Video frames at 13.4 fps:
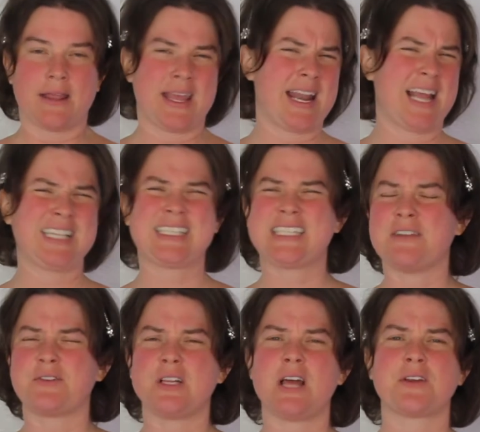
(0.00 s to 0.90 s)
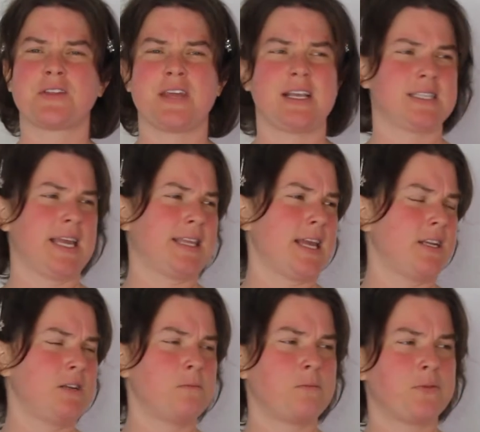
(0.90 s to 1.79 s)
And, and several other things, like they
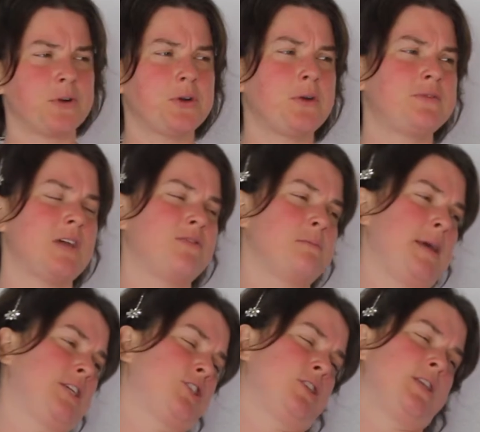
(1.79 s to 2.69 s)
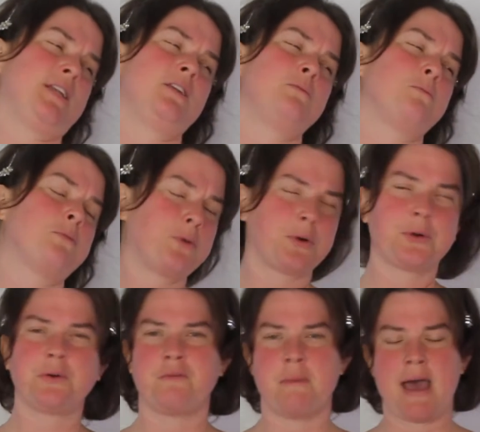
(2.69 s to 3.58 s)
didn't prove defamation, they didn't
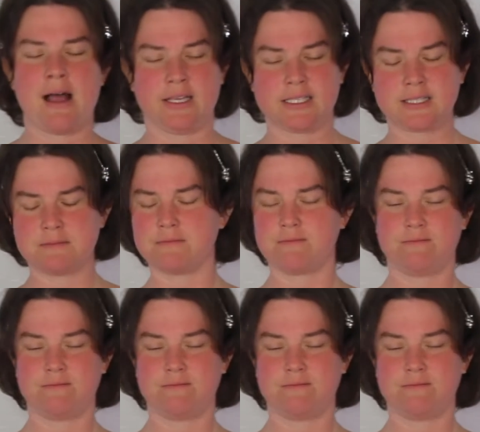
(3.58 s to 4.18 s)
prove malice.